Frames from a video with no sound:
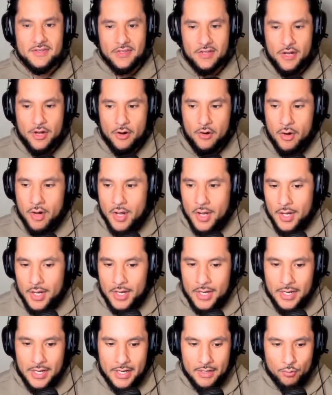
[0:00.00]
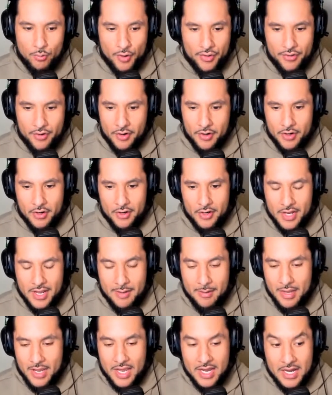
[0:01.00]
You know, uh, whether
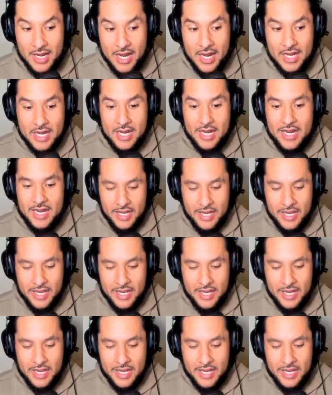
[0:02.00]
and and it,